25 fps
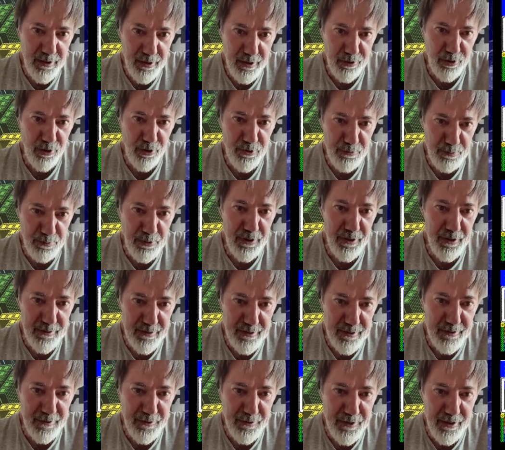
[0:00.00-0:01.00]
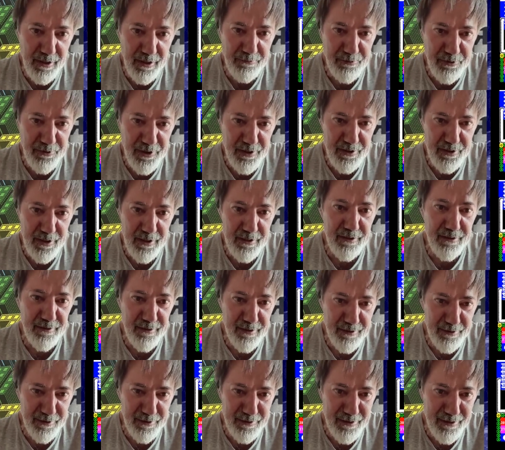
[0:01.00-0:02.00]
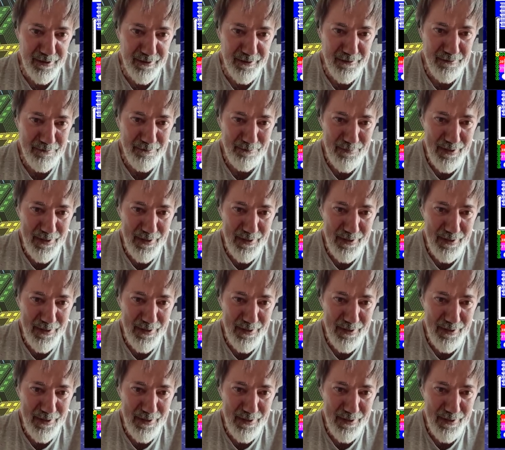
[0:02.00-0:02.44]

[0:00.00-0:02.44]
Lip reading: third-party graphics editors then.